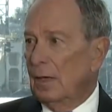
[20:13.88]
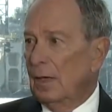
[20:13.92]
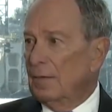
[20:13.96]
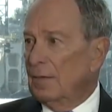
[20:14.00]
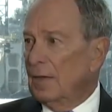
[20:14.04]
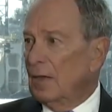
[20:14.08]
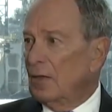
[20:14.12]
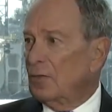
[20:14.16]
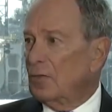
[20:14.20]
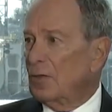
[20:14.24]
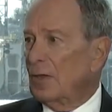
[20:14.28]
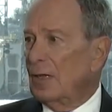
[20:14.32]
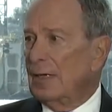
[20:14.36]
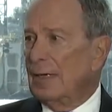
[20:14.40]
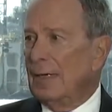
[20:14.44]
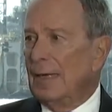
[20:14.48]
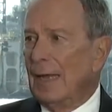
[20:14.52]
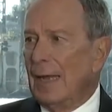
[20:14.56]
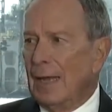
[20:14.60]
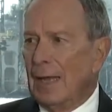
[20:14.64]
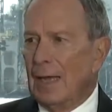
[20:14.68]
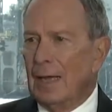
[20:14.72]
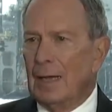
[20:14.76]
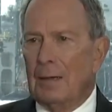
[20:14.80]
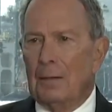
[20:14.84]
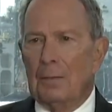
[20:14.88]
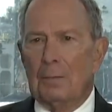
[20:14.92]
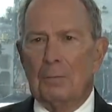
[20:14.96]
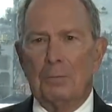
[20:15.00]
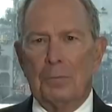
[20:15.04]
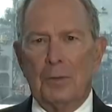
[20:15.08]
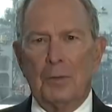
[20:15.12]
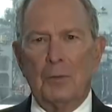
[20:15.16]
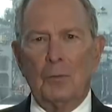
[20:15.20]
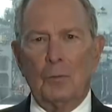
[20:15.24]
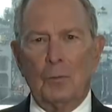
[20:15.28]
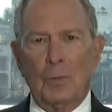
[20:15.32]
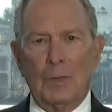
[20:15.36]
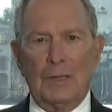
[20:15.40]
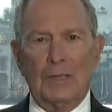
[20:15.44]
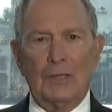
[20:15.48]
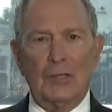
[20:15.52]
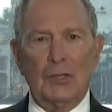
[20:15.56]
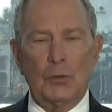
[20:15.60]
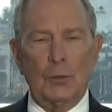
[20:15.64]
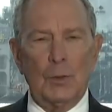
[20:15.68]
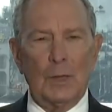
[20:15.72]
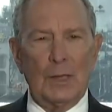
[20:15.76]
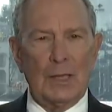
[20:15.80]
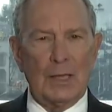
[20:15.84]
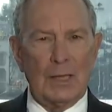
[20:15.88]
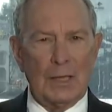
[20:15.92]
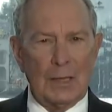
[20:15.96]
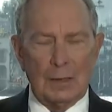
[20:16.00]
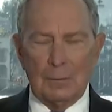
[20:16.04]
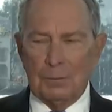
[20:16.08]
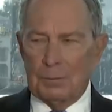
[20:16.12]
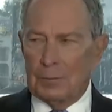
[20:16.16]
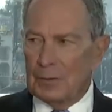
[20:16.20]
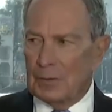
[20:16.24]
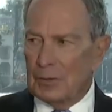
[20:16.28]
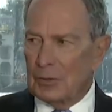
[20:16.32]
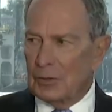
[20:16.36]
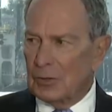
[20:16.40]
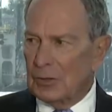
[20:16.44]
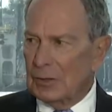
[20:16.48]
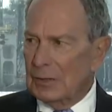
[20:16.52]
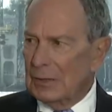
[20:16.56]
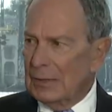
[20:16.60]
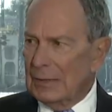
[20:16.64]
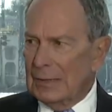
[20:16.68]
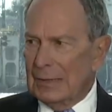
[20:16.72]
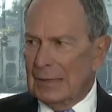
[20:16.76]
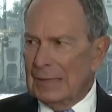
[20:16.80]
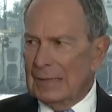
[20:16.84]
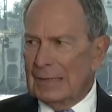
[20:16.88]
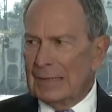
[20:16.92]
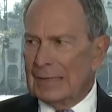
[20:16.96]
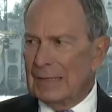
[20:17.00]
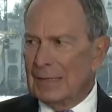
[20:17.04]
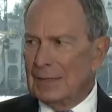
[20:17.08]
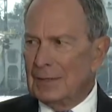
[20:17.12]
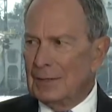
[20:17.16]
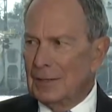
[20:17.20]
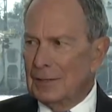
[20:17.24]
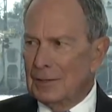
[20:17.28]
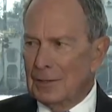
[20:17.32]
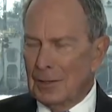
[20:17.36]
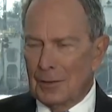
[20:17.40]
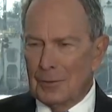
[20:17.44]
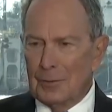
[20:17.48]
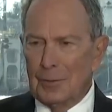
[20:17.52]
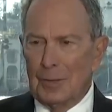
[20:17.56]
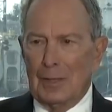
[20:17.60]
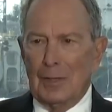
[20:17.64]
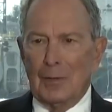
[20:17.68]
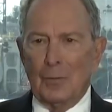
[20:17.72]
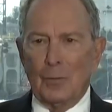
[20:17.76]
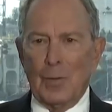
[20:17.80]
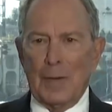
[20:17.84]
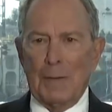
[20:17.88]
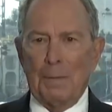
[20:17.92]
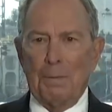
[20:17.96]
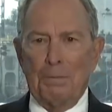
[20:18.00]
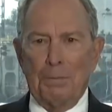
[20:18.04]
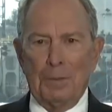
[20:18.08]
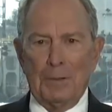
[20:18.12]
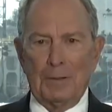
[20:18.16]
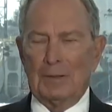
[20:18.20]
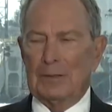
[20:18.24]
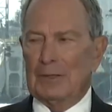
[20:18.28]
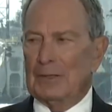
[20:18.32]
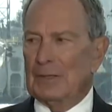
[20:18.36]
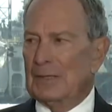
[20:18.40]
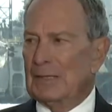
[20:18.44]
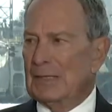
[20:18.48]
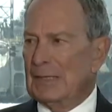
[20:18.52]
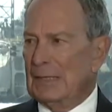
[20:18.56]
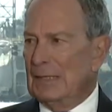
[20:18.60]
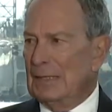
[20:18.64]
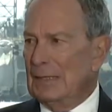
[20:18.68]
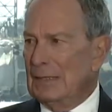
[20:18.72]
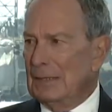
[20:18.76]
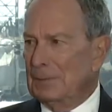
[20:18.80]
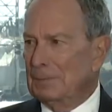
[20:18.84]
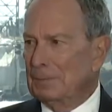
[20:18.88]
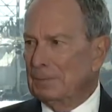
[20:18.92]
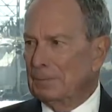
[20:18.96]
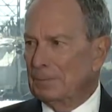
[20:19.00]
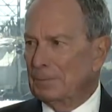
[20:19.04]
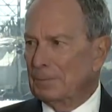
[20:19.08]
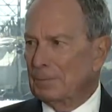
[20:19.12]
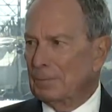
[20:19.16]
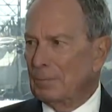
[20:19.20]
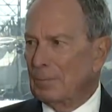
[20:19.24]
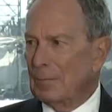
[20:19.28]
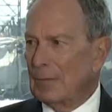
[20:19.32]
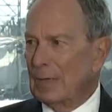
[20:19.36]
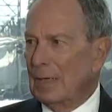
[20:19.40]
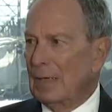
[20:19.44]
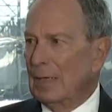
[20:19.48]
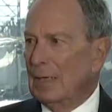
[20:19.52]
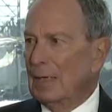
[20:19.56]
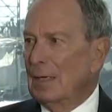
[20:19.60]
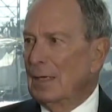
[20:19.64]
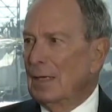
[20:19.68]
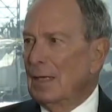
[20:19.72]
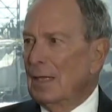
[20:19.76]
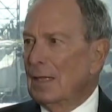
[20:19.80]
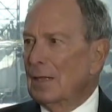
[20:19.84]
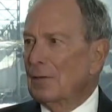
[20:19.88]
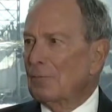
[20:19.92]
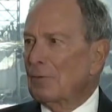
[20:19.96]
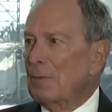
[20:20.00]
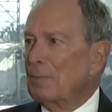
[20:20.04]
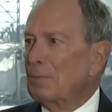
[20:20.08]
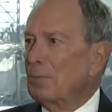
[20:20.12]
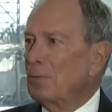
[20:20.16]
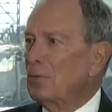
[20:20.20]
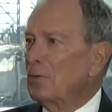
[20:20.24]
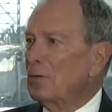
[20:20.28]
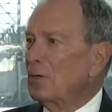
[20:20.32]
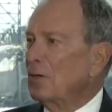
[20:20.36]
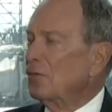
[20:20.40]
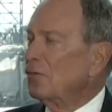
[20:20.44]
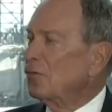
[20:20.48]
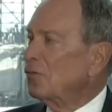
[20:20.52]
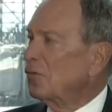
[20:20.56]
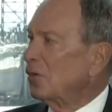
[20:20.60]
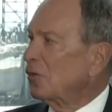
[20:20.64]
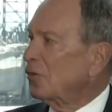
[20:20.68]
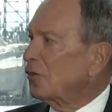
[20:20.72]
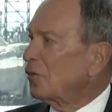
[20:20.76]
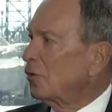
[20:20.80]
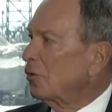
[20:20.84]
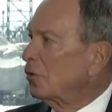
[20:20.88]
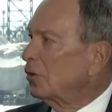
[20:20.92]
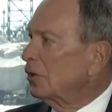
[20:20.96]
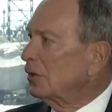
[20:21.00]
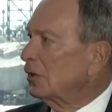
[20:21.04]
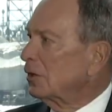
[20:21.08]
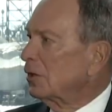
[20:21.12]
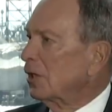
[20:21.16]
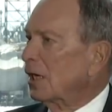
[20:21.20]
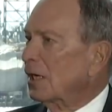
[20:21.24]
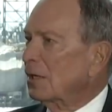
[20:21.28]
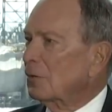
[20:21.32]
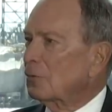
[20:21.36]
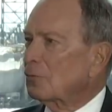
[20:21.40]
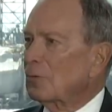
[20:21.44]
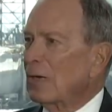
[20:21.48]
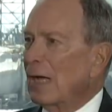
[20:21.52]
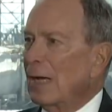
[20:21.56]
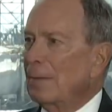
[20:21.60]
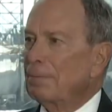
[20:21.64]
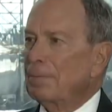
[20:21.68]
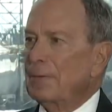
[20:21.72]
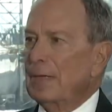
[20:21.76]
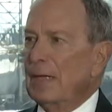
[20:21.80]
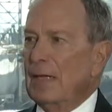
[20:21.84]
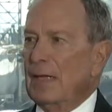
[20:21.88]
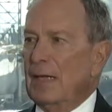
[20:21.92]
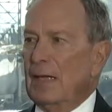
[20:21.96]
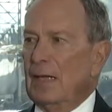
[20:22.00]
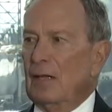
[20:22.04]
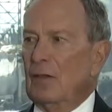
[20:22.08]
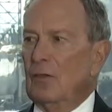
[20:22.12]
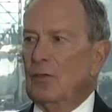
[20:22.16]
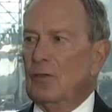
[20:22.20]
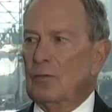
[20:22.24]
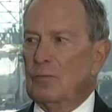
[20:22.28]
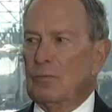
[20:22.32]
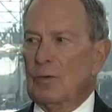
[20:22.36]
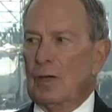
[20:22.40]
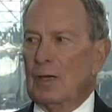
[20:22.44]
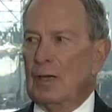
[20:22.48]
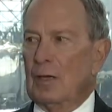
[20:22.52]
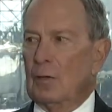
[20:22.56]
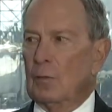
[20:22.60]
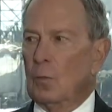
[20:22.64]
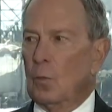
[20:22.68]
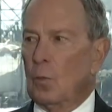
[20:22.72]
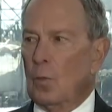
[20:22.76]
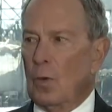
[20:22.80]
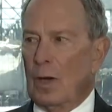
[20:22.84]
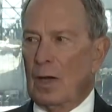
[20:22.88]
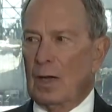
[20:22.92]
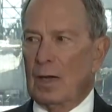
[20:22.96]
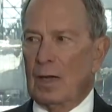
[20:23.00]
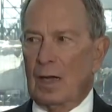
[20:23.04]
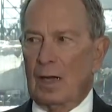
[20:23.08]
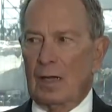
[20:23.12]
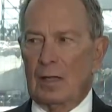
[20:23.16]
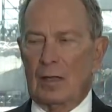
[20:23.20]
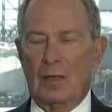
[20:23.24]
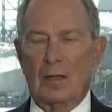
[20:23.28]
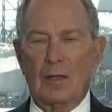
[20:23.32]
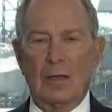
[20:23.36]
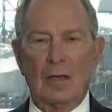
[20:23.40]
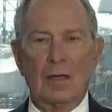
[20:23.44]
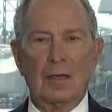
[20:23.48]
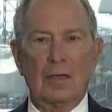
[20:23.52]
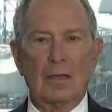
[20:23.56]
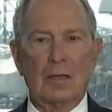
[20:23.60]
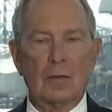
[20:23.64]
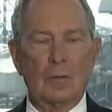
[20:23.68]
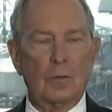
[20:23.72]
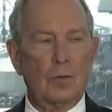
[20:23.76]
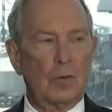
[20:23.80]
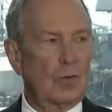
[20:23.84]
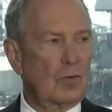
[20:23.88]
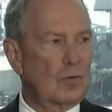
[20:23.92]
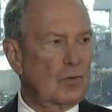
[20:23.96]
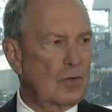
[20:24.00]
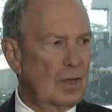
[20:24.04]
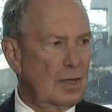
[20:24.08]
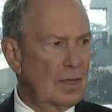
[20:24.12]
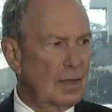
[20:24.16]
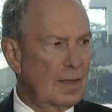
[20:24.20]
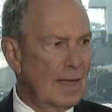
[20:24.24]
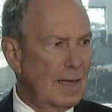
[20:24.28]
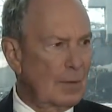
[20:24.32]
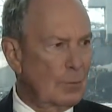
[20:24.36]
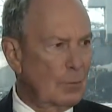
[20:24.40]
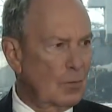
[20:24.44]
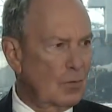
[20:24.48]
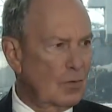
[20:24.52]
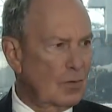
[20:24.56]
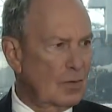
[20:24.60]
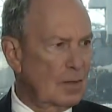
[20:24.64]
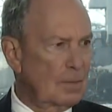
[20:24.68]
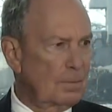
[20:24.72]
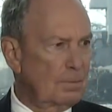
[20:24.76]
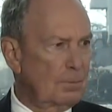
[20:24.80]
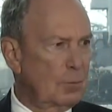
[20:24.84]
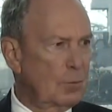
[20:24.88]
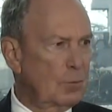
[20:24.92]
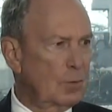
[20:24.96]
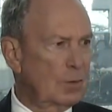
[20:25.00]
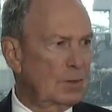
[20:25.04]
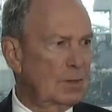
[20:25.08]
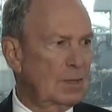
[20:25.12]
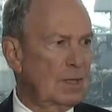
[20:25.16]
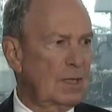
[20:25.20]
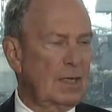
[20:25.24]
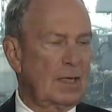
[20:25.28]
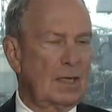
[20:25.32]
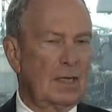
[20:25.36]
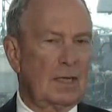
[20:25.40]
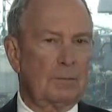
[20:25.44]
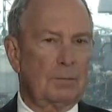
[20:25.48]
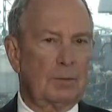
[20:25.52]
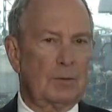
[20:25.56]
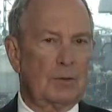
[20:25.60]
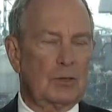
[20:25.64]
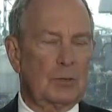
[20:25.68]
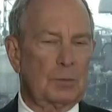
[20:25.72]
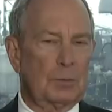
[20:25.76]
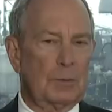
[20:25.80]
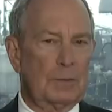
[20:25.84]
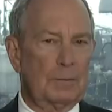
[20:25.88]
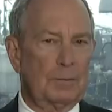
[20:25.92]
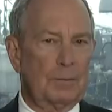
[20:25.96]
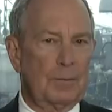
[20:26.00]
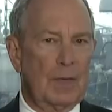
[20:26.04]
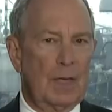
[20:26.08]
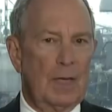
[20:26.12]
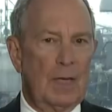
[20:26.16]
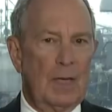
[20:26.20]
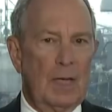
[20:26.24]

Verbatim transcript: And they said, yeah, but what did you accomplish? I said, no, no, we built a team. The reporters just could not wrap their heads around why I thought there was, that was an important accomplishment.